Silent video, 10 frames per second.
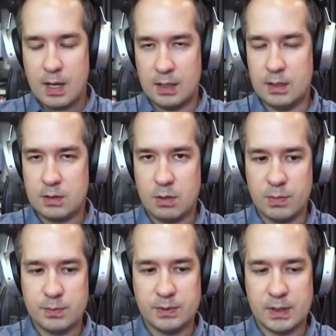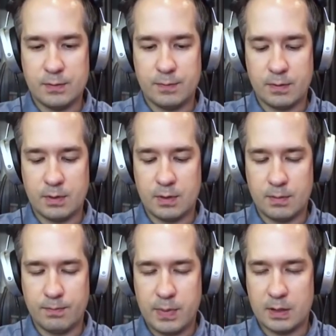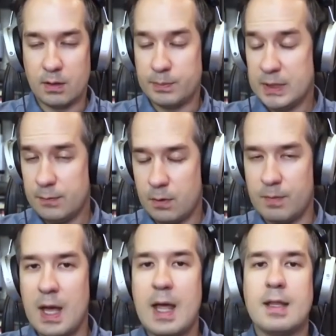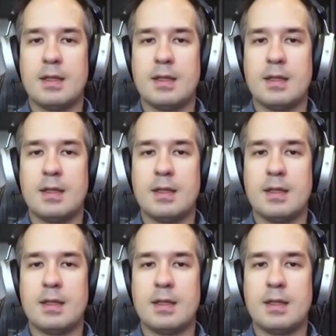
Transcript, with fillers: headless commerce plat- uh, partner platform,